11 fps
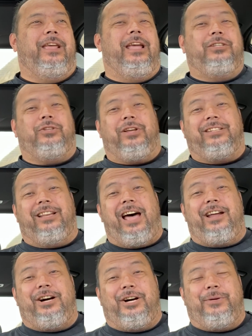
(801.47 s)
So there's a lot
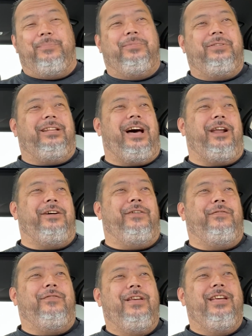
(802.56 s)
of a lot
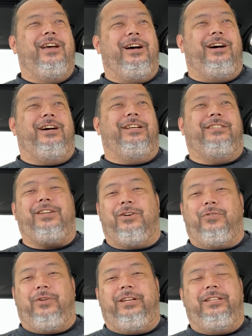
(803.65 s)
of
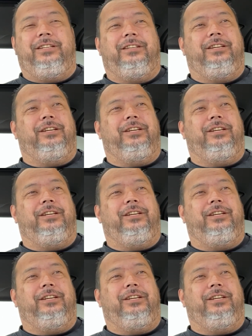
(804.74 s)
stuttering.